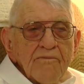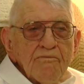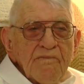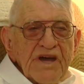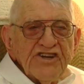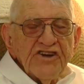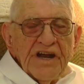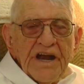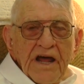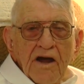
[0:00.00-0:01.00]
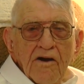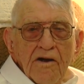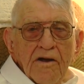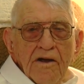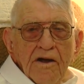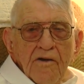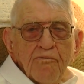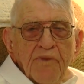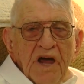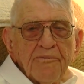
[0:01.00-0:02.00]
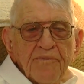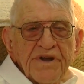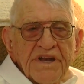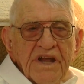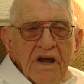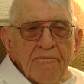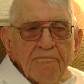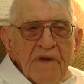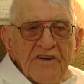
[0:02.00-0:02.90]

Missionary, Presbyterian